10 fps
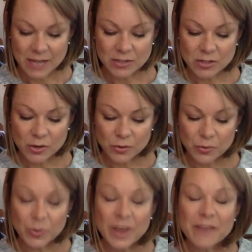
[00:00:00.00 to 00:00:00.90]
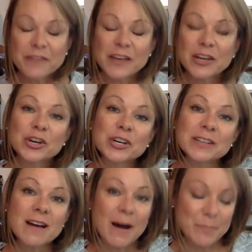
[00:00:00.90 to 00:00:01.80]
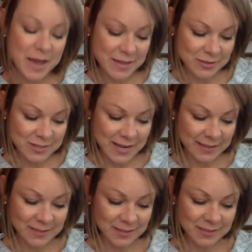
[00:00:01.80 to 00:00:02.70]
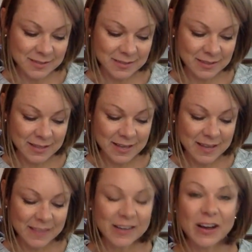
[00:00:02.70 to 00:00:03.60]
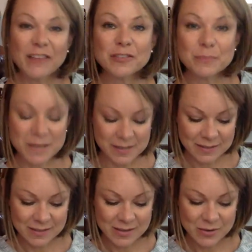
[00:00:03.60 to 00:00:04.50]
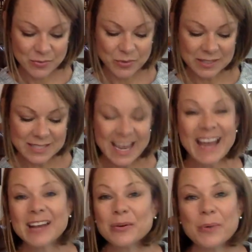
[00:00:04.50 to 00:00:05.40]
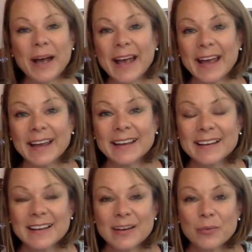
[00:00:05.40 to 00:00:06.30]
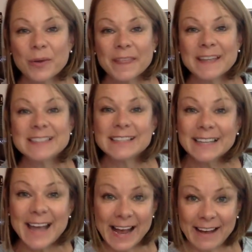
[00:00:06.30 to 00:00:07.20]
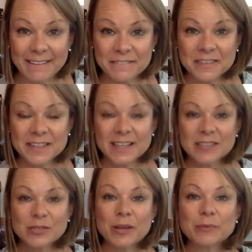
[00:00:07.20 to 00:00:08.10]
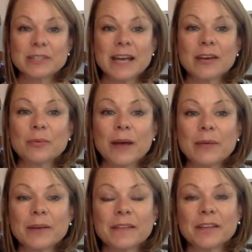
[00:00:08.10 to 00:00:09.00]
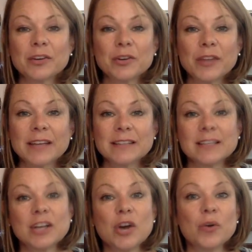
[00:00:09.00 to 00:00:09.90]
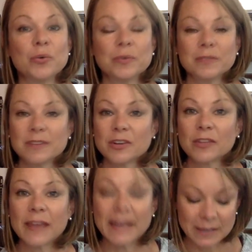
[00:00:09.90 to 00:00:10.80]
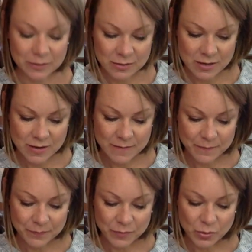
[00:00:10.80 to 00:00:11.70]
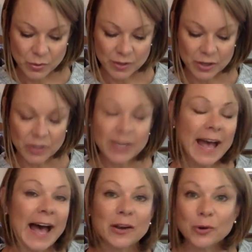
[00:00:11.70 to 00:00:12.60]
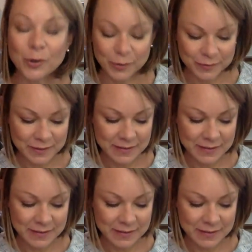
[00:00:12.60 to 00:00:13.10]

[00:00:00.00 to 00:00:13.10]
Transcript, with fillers: And so, if they could not pay their taxes, the government would take away what they did have. So, they would take away what little they did own their land or their cattle.